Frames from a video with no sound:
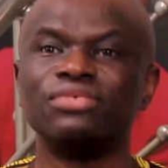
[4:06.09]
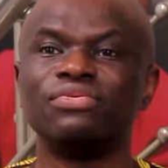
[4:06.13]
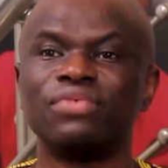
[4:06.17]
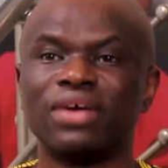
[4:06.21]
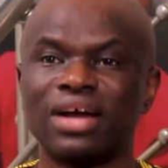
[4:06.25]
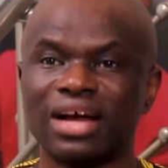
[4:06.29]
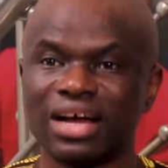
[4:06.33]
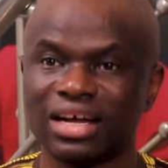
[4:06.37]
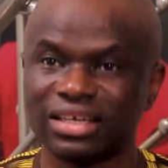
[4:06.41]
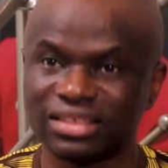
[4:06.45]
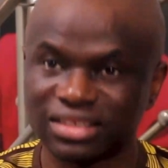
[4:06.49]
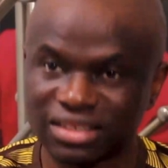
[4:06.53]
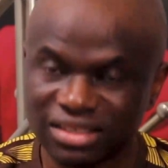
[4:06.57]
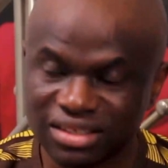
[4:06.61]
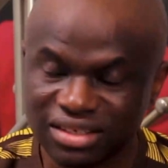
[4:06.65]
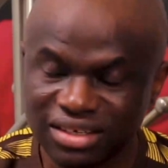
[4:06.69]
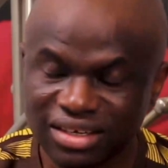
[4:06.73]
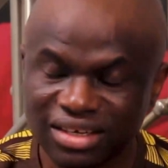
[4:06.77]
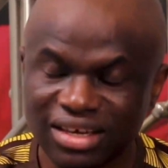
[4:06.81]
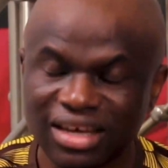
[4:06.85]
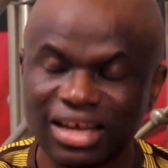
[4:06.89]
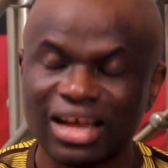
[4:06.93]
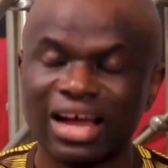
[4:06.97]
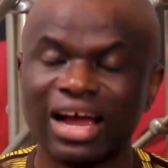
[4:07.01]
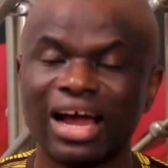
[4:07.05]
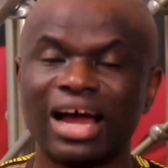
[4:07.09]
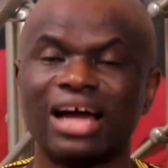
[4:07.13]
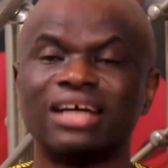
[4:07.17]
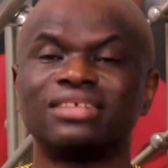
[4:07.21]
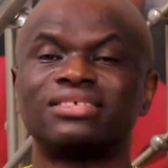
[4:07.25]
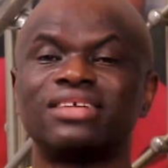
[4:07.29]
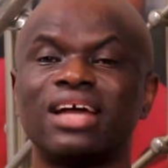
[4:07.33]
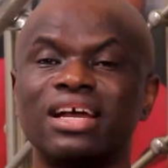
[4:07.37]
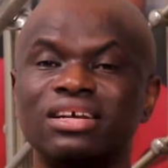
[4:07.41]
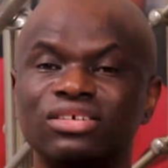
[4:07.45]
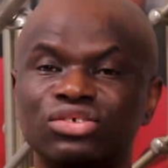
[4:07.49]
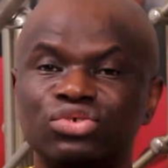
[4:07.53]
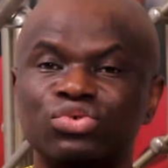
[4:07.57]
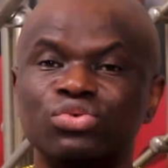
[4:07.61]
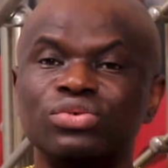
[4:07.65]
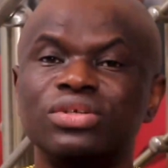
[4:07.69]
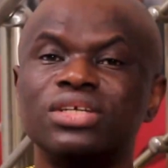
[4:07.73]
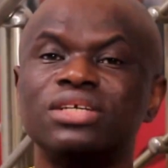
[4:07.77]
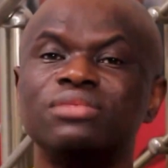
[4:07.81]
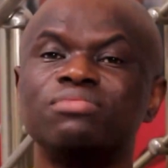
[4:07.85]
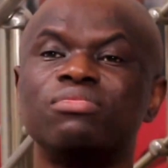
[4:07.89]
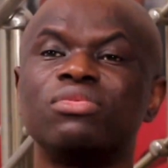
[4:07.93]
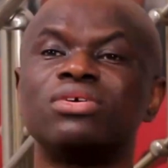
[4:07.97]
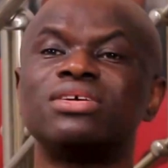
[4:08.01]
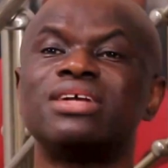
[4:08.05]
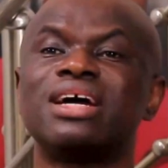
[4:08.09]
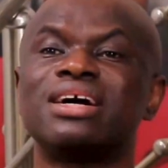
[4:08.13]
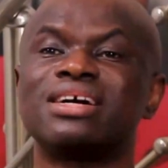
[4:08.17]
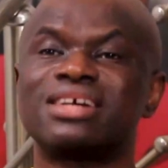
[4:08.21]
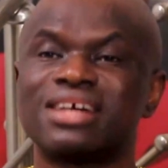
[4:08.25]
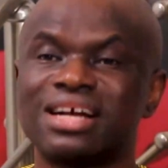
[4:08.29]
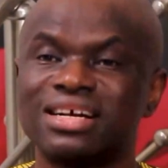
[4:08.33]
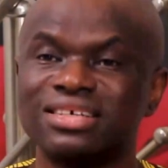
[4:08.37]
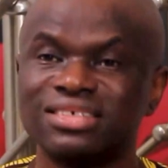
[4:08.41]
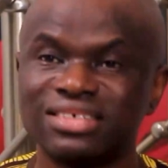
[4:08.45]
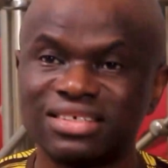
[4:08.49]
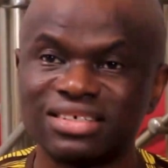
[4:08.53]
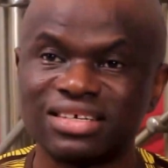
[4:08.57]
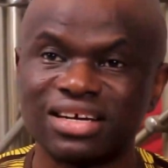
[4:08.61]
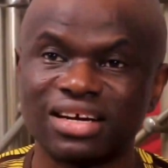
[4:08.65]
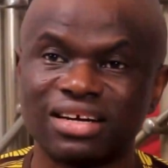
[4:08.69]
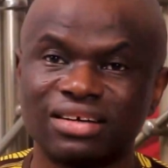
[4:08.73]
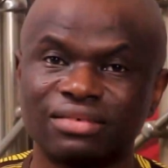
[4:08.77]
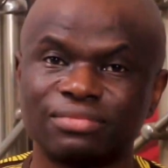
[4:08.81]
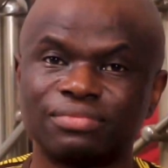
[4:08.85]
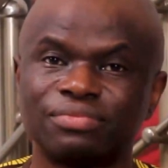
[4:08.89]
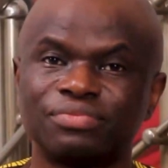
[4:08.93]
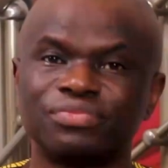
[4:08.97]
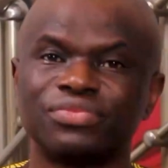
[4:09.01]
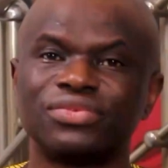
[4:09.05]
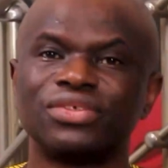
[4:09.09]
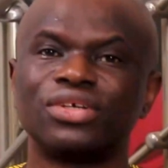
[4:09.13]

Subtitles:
In fact, at times you need more than counsel.